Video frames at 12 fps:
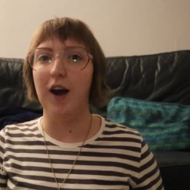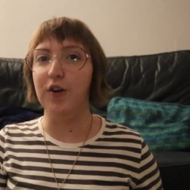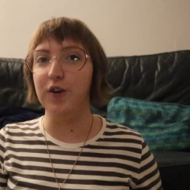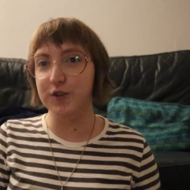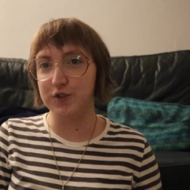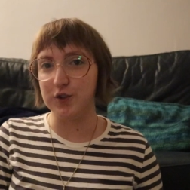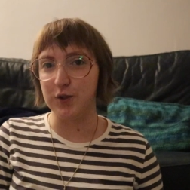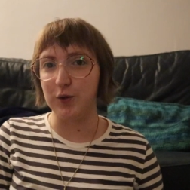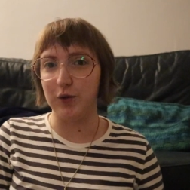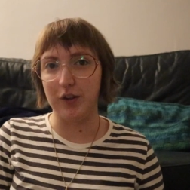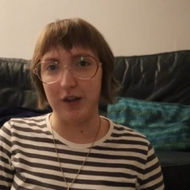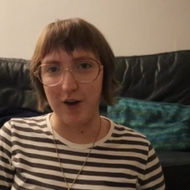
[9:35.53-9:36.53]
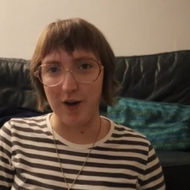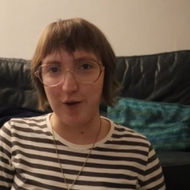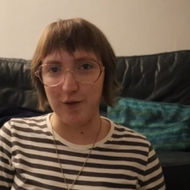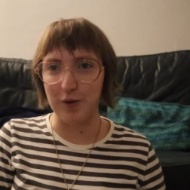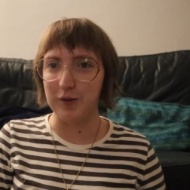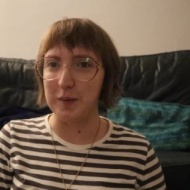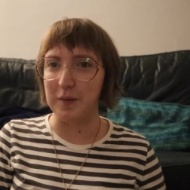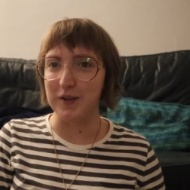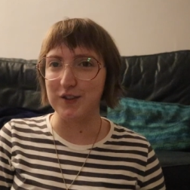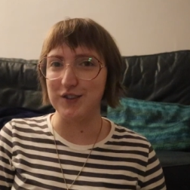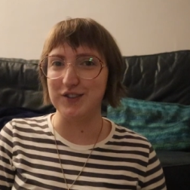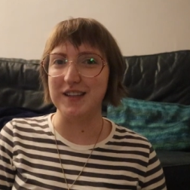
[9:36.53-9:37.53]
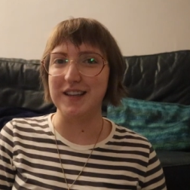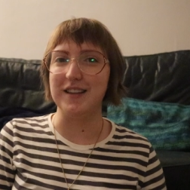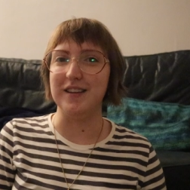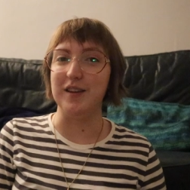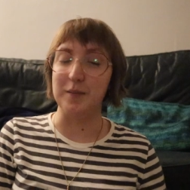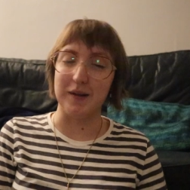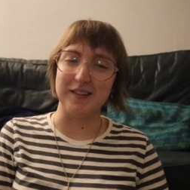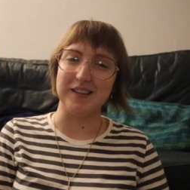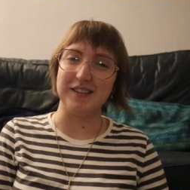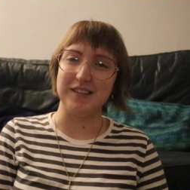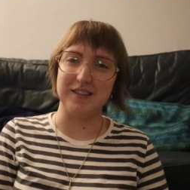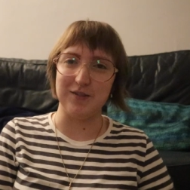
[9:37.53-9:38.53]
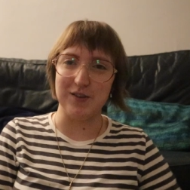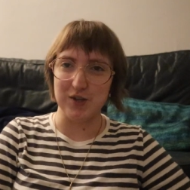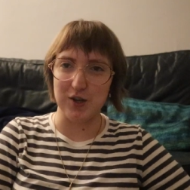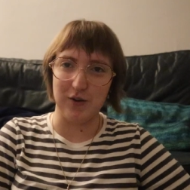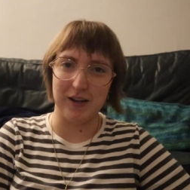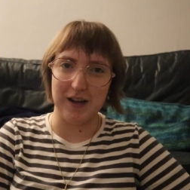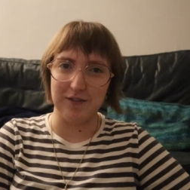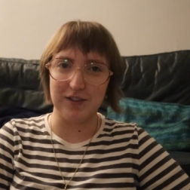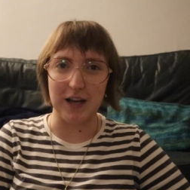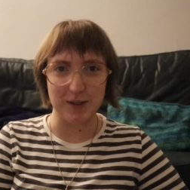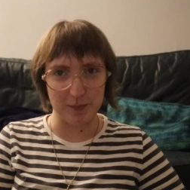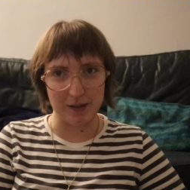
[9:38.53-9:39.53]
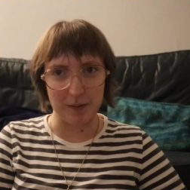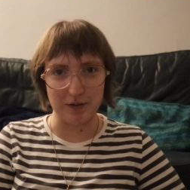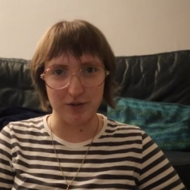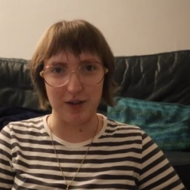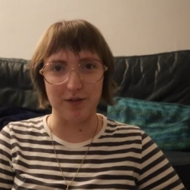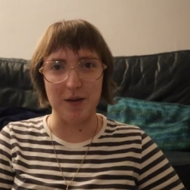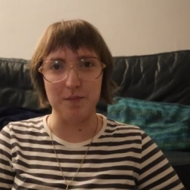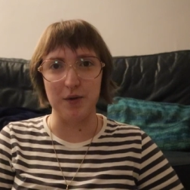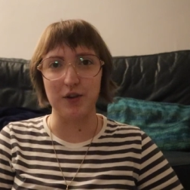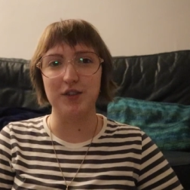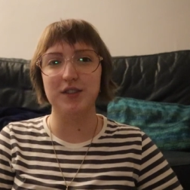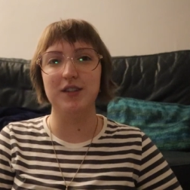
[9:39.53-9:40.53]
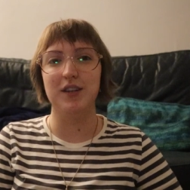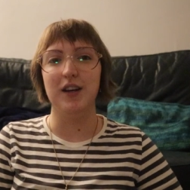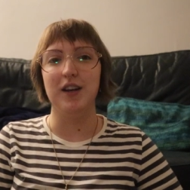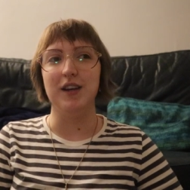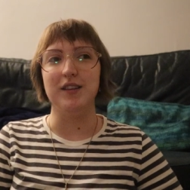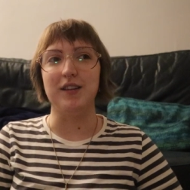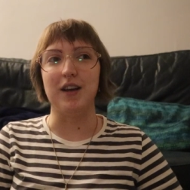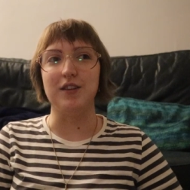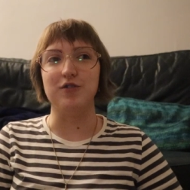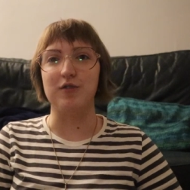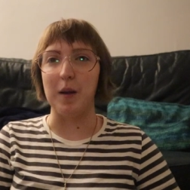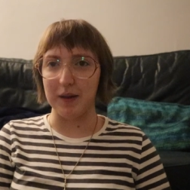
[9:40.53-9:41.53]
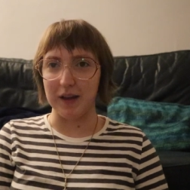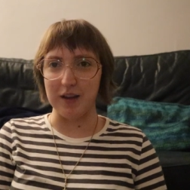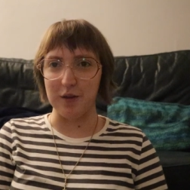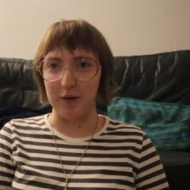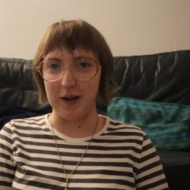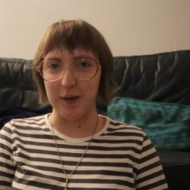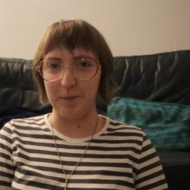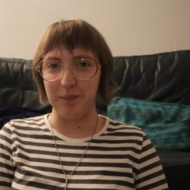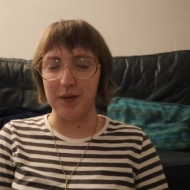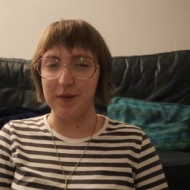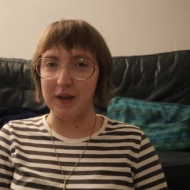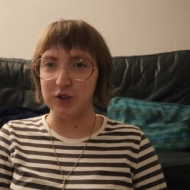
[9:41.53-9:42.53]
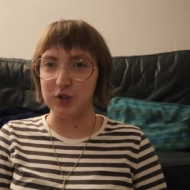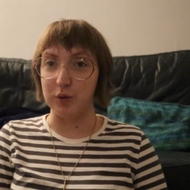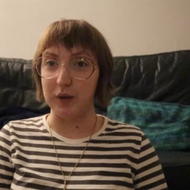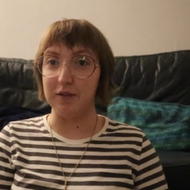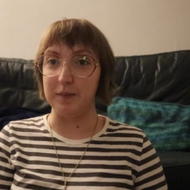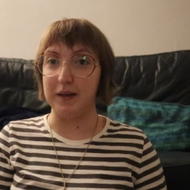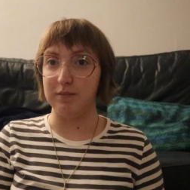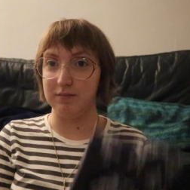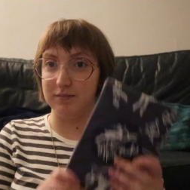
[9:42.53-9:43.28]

Also love Only Murders in the Building, the T V show, and I've desperately been trying to find books that replicate the feeling that that show gave me.